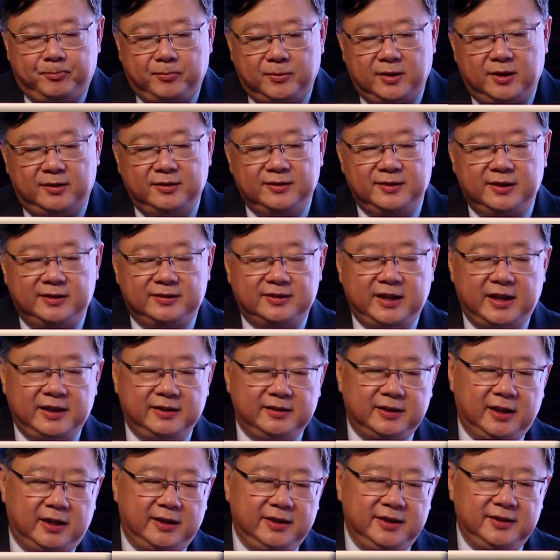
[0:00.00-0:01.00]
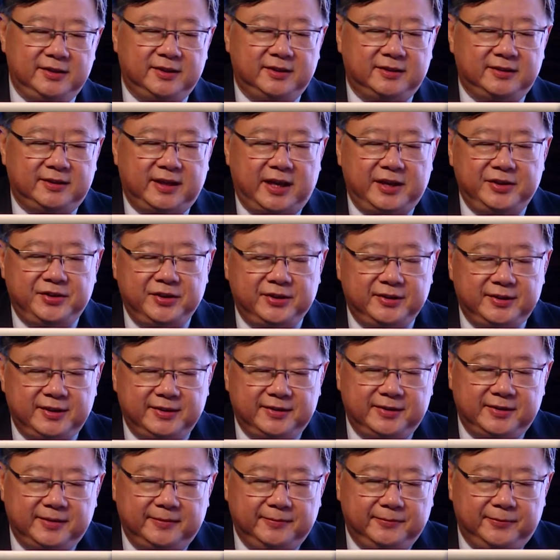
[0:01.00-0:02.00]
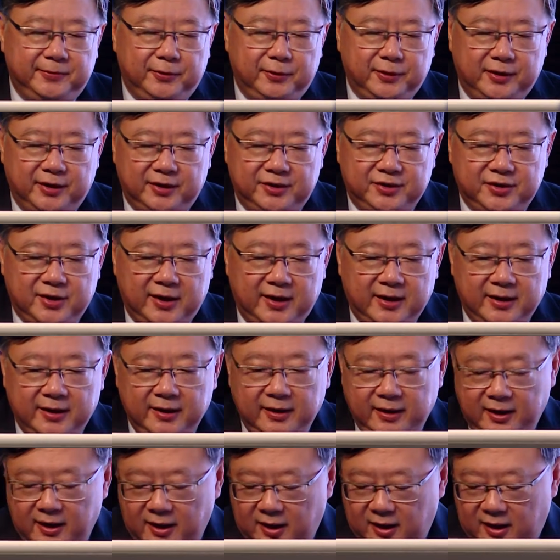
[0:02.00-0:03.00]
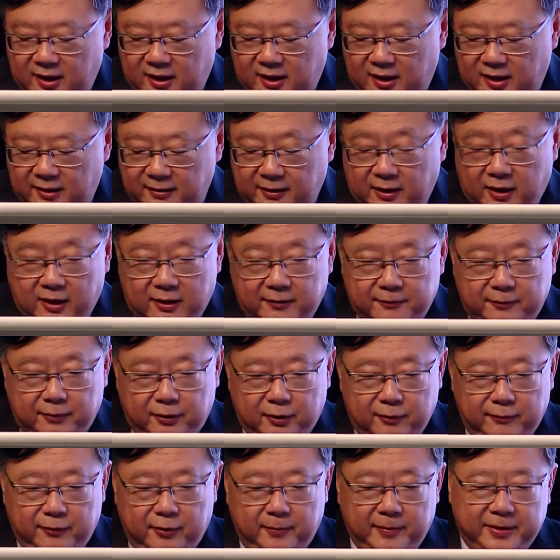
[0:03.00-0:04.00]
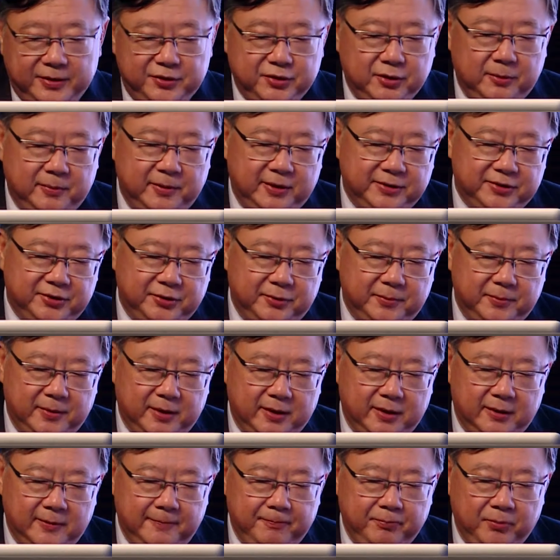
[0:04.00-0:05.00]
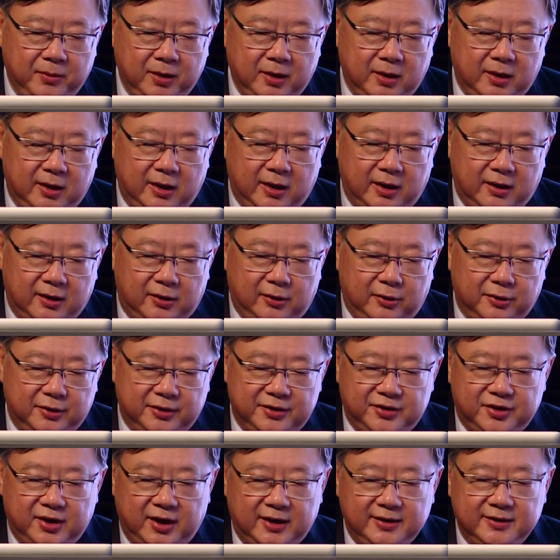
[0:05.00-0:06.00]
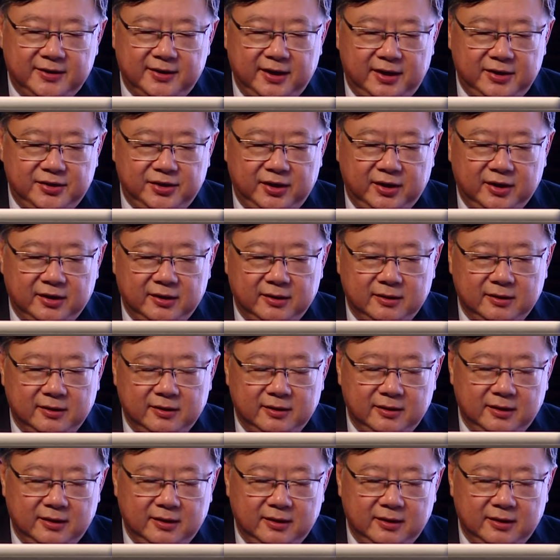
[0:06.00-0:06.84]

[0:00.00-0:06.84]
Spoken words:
There is a staging system for the Chang for medulloblastoma called the Chang staging.